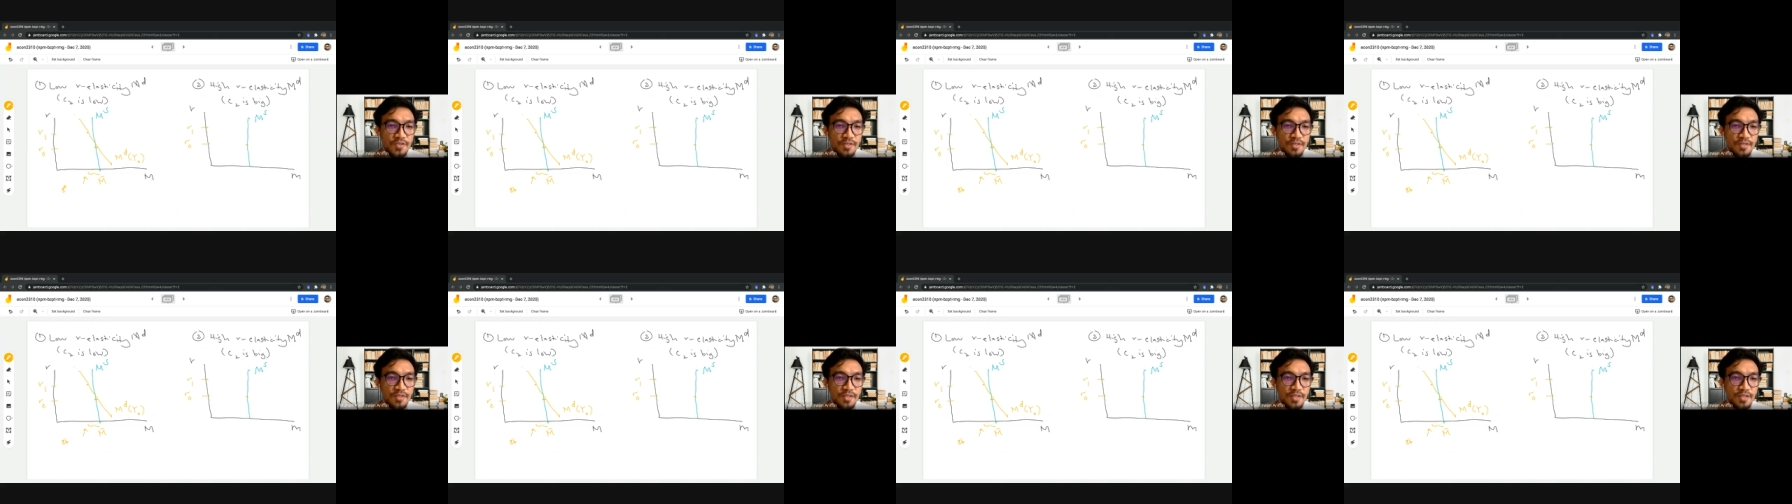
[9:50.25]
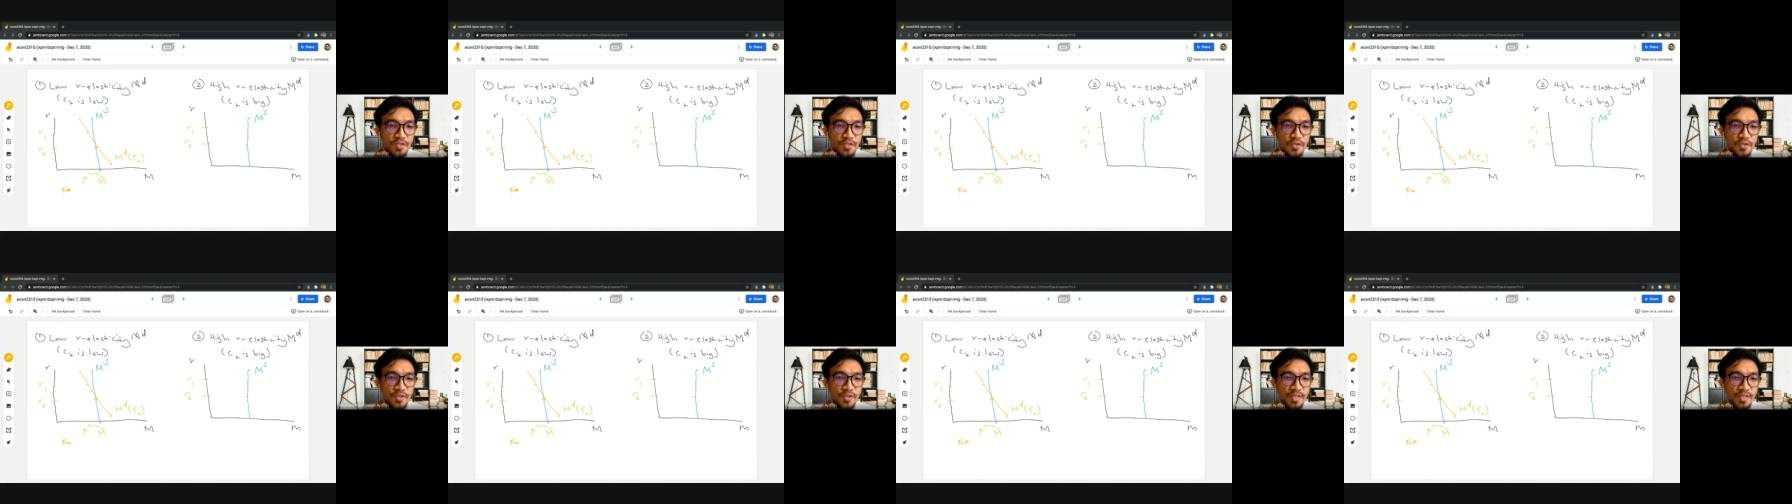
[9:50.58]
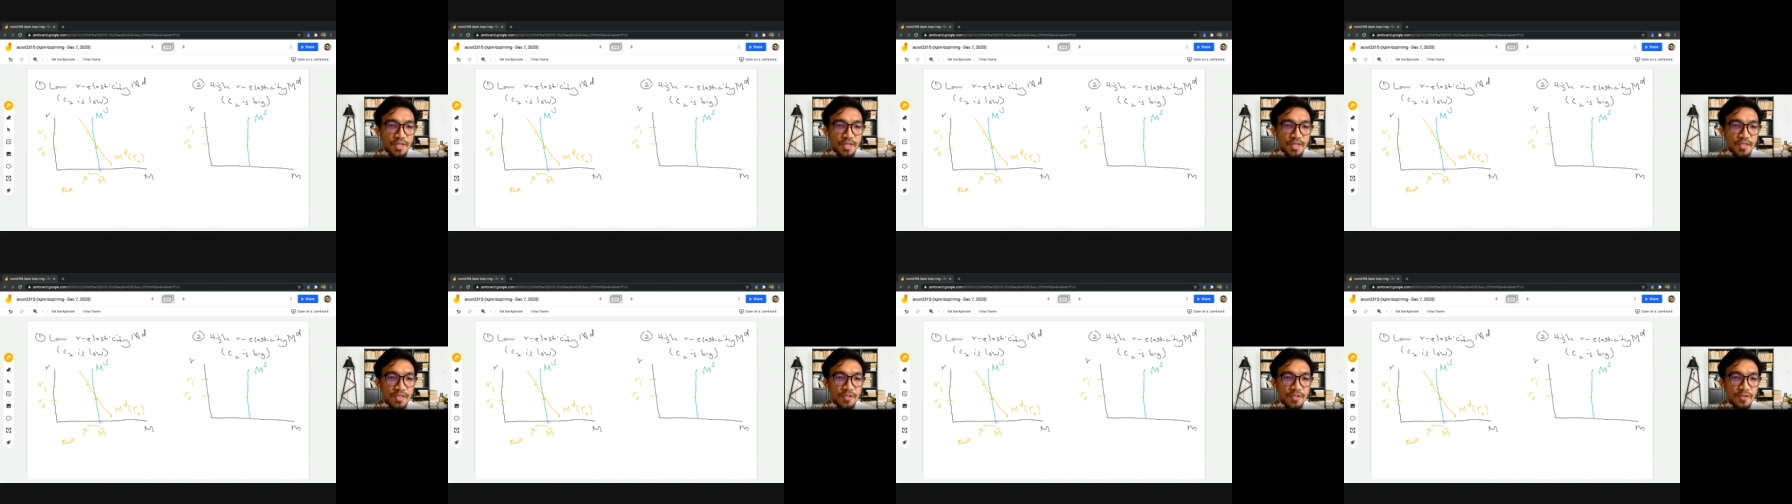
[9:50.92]
okay,
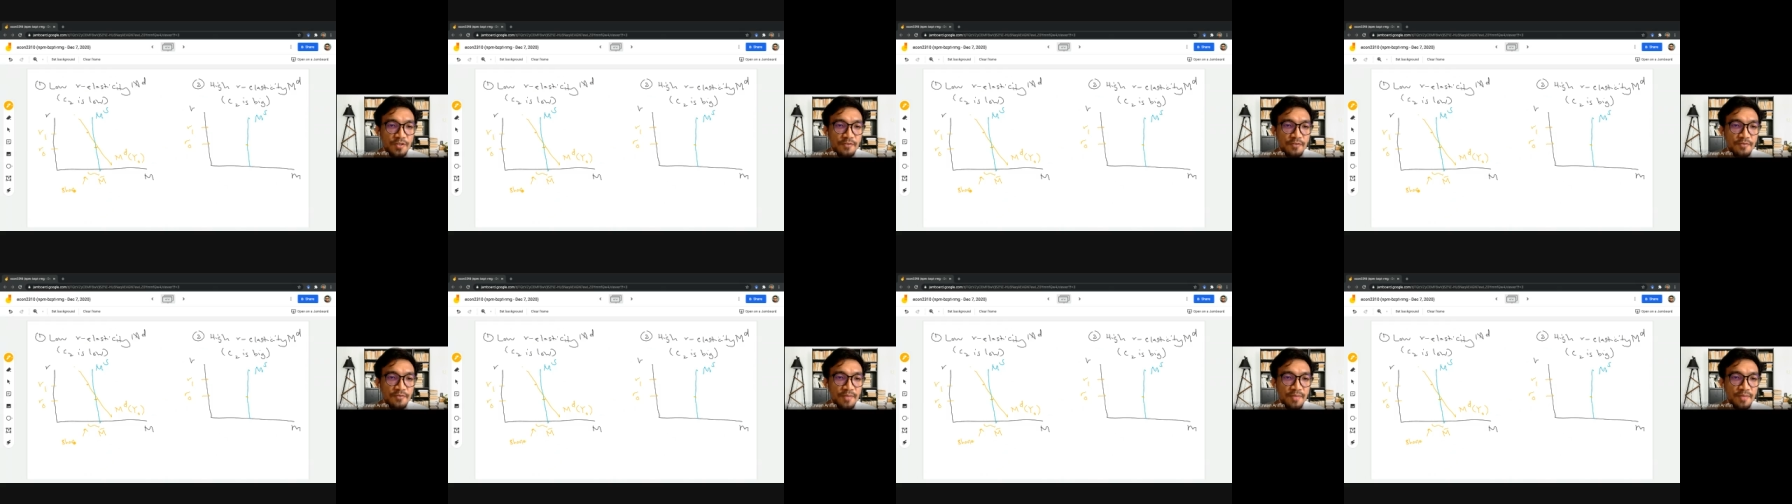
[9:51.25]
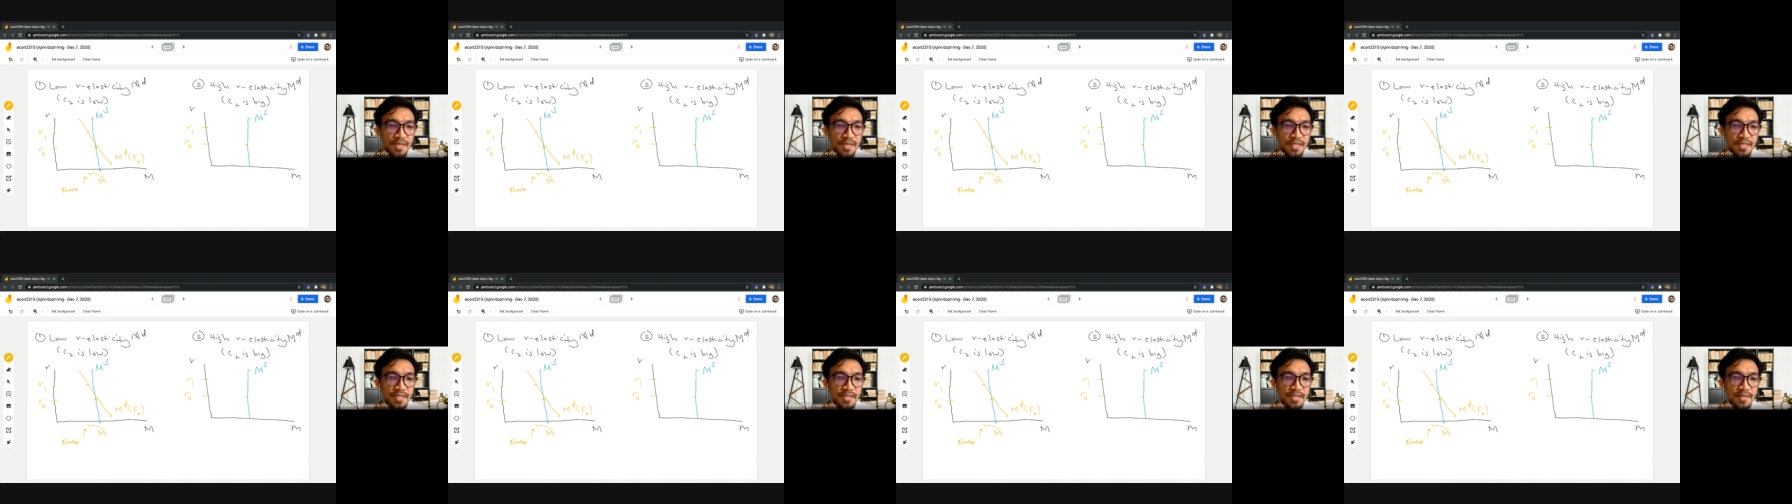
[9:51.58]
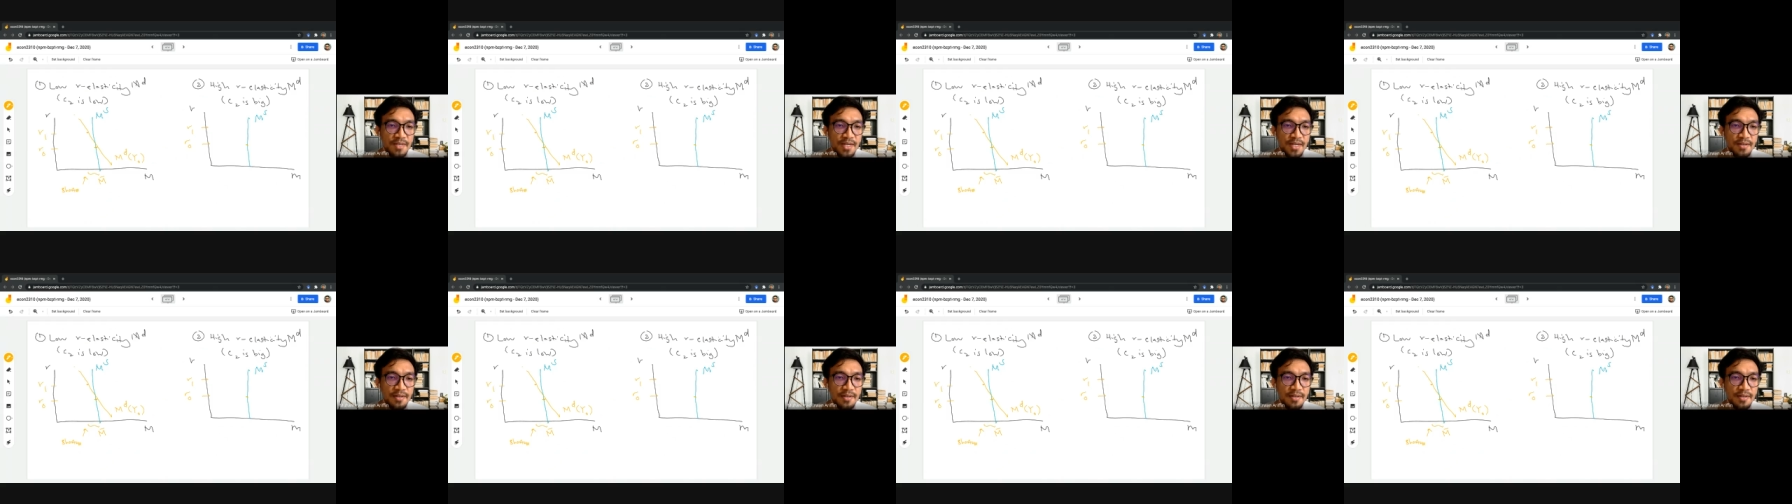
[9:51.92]
shortage of money demand.